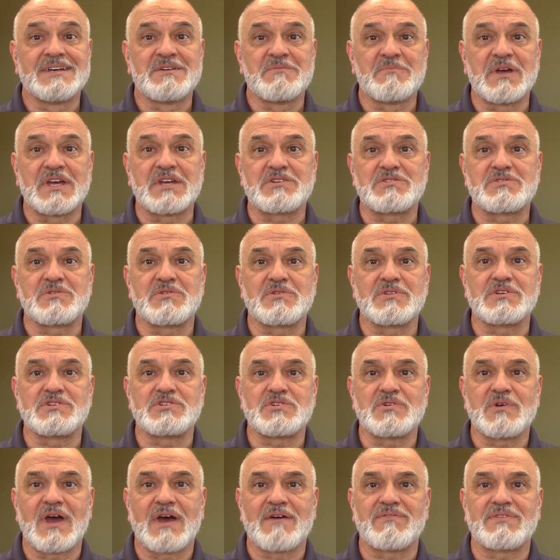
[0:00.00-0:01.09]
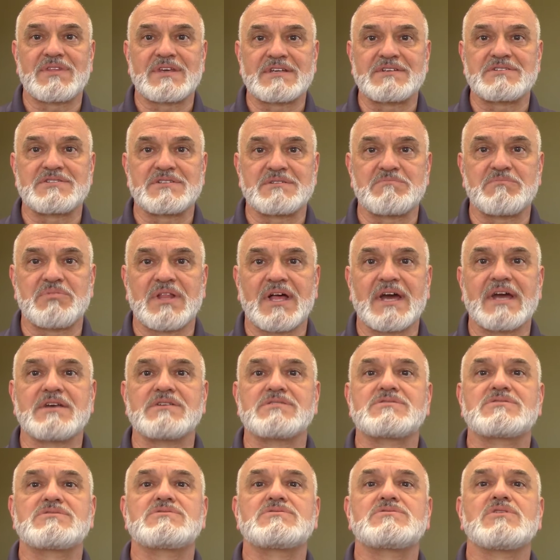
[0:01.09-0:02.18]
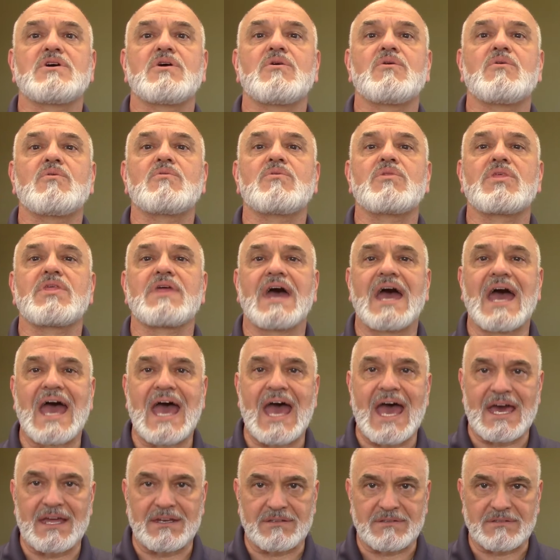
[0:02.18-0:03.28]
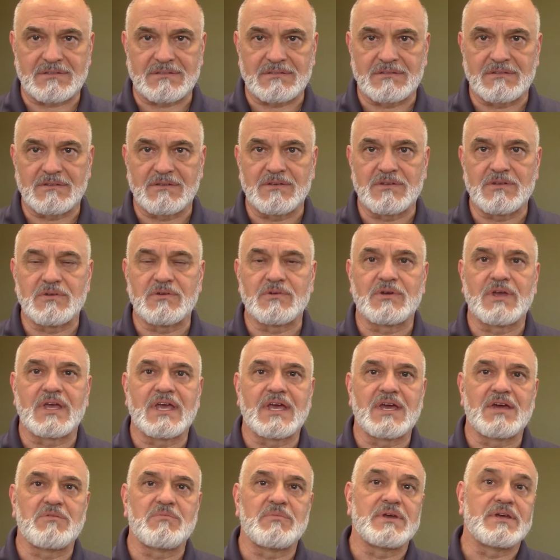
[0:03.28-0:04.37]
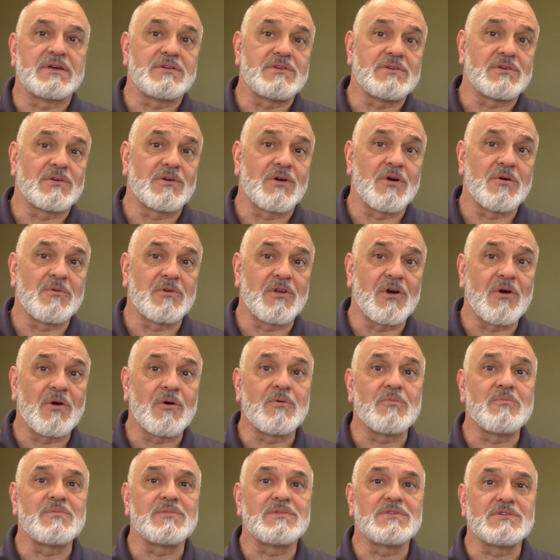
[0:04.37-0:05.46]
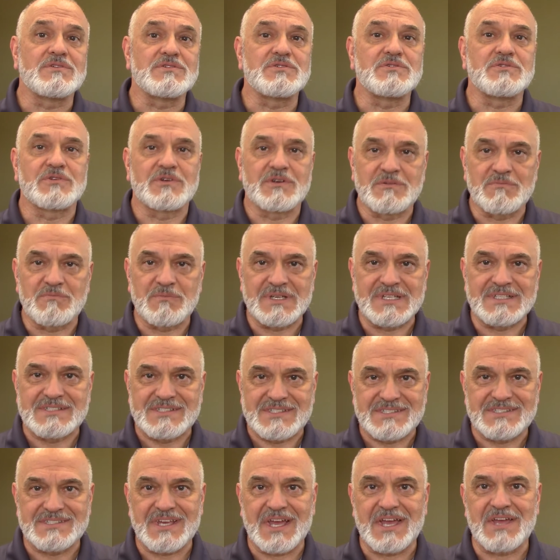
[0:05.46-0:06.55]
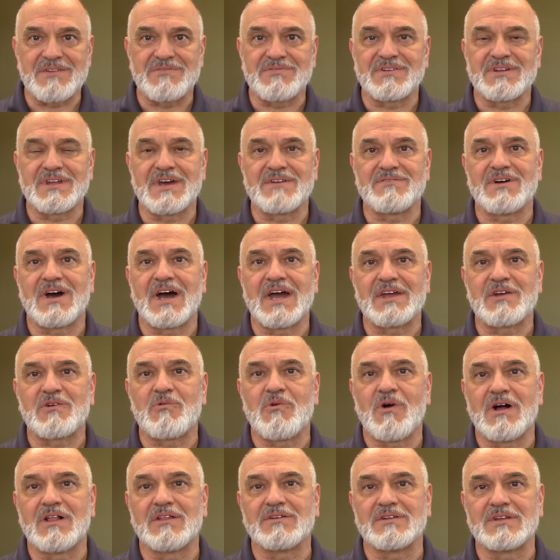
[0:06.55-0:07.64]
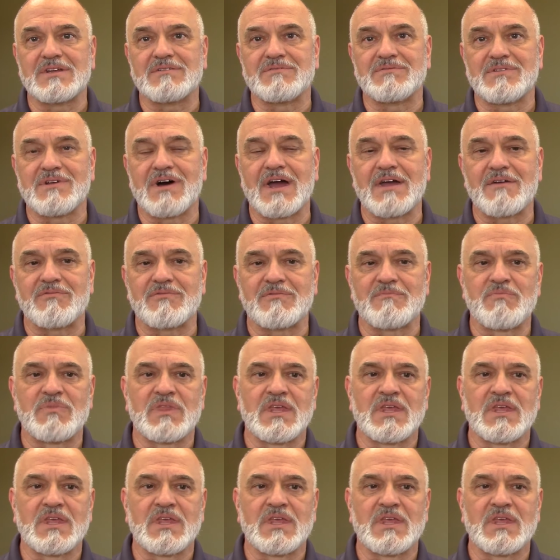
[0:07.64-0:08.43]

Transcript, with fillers: Make sure that you have things in place so that you can be in your own home and that you can be safe and have a high quality of life.